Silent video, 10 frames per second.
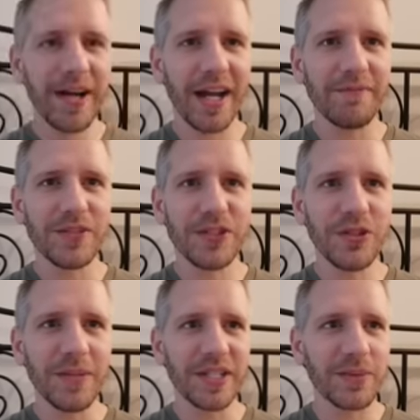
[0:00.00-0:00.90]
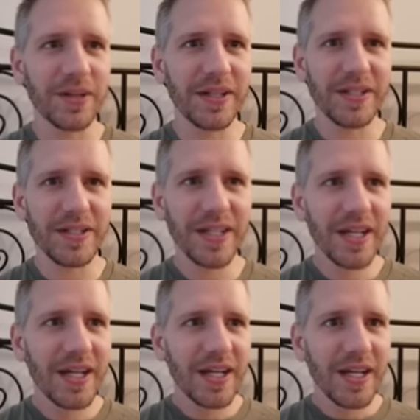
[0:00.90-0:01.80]
I assume that's what it is.
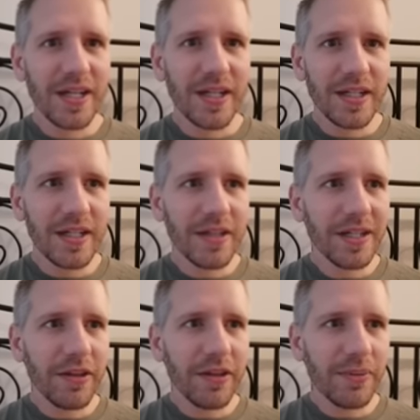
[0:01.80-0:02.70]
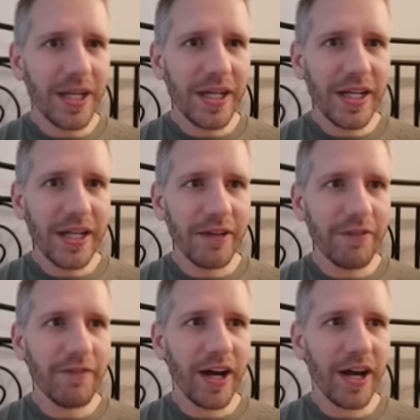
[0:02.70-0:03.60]
We got 3, got
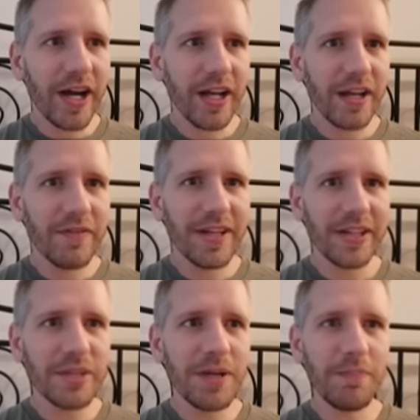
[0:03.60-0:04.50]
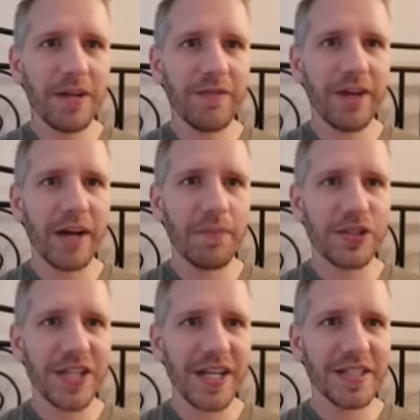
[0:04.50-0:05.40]
5, yeah, this might be a
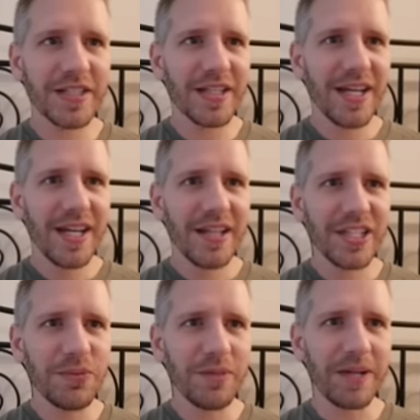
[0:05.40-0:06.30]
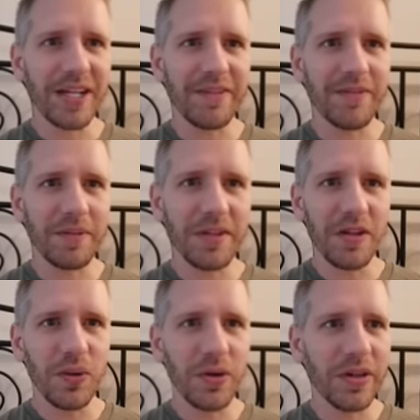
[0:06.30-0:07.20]
5%. This one might even be
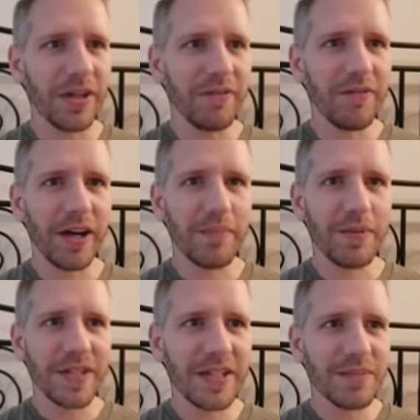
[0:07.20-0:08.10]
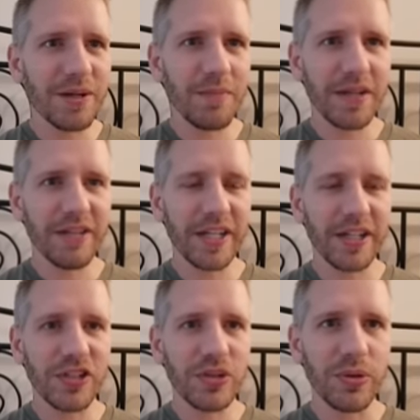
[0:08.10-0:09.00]
lower than 5%. This might be like a
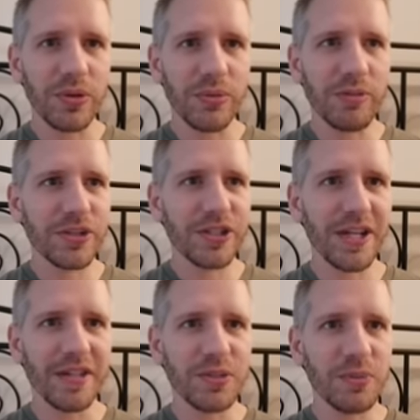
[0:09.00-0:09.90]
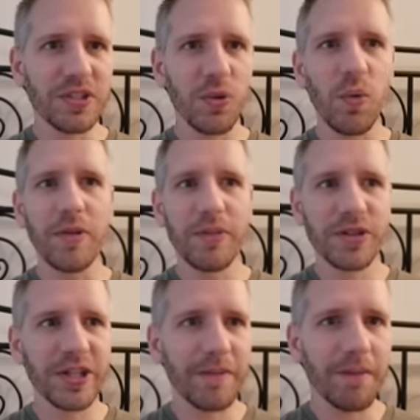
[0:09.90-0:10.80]
2 or 3%, and this one's a
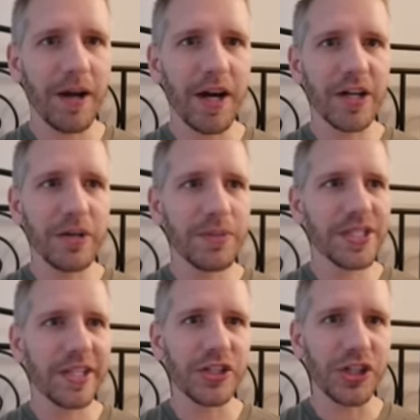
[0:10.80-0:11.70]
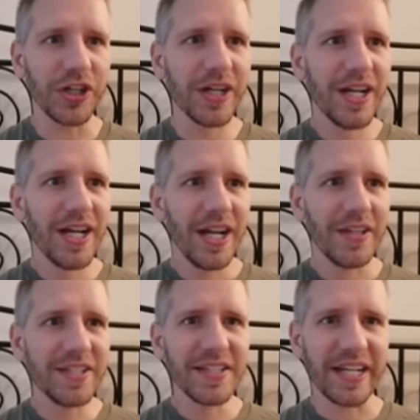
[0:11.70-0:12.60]
1%, I'm 100% sure. And
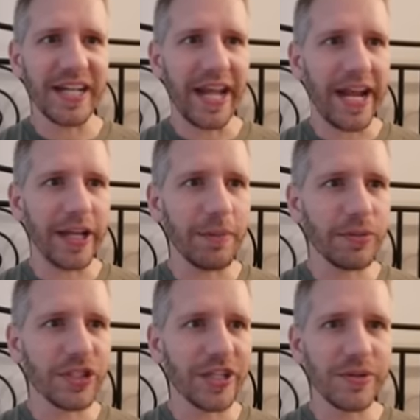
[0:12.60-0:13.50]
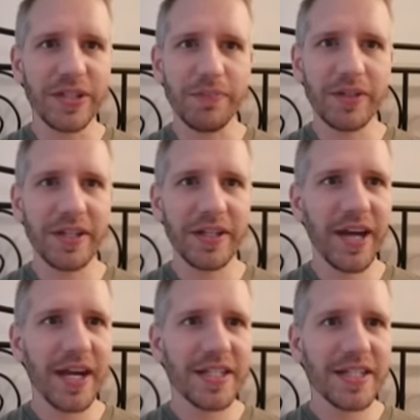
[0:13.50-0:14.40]
this is like an 80% or something like
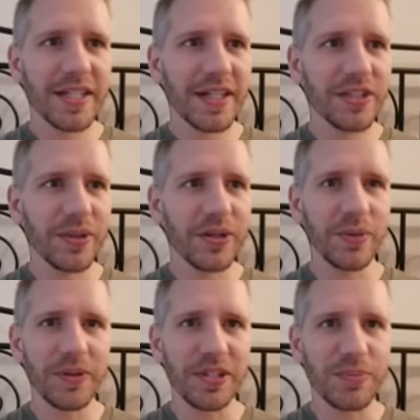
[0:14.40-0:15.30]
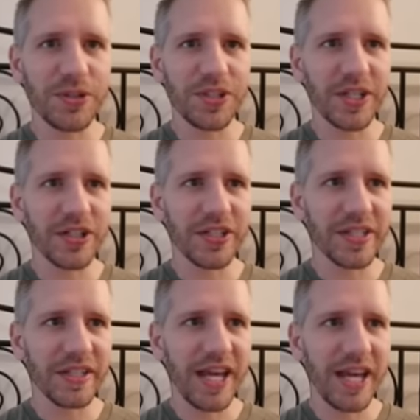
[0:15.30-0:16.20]
that. So I don't know what this percentage is,
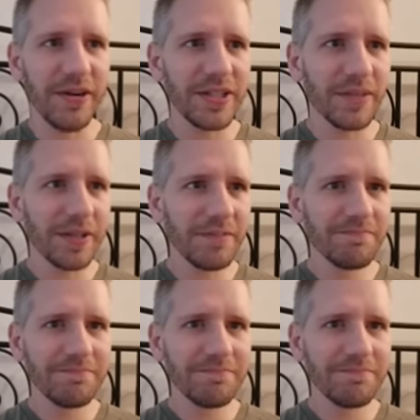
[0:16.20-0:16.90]
like 10 or something?